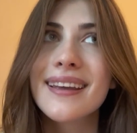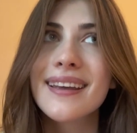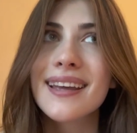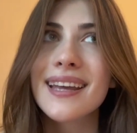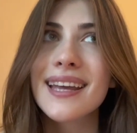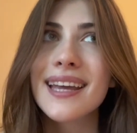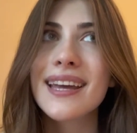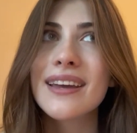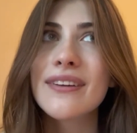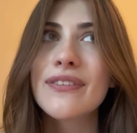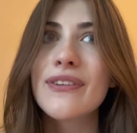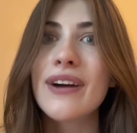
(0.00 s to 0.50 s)

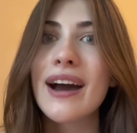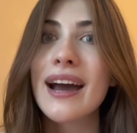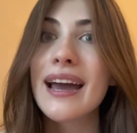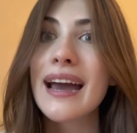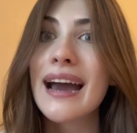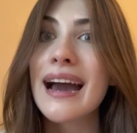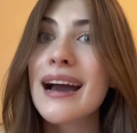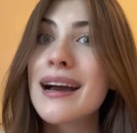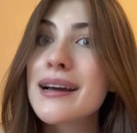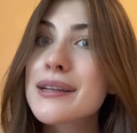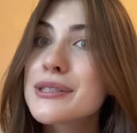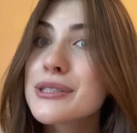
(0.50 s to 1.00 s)
if I
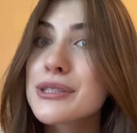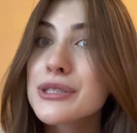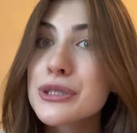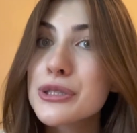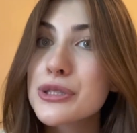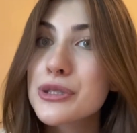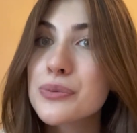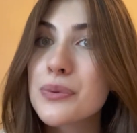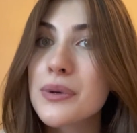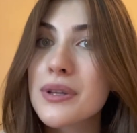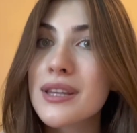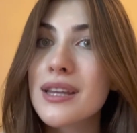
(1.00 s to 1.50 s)
had to
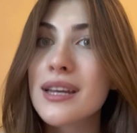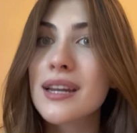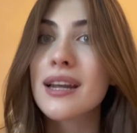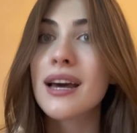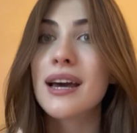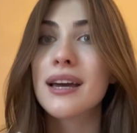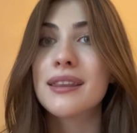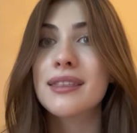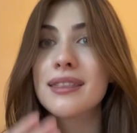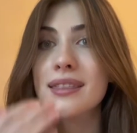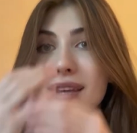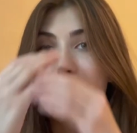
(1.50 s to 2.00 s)
choose one that
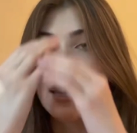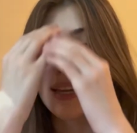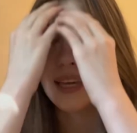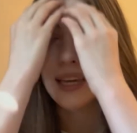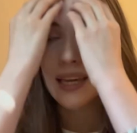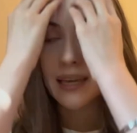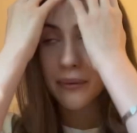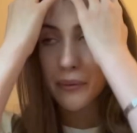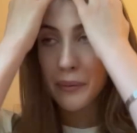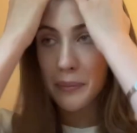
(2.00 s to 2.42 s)
I think it would